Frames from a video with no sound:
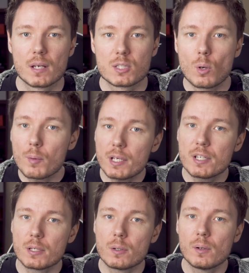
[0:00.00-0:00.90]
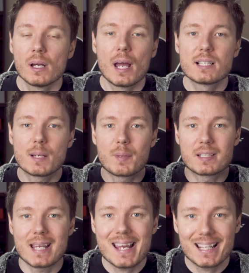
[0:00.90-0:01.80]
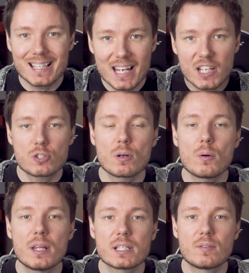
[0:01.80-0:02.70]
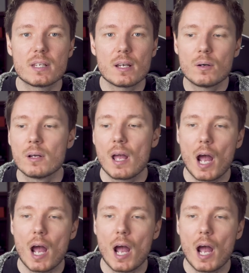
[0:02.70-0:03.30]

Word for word: So what we're gonna do is I'm gonna take the intro to this video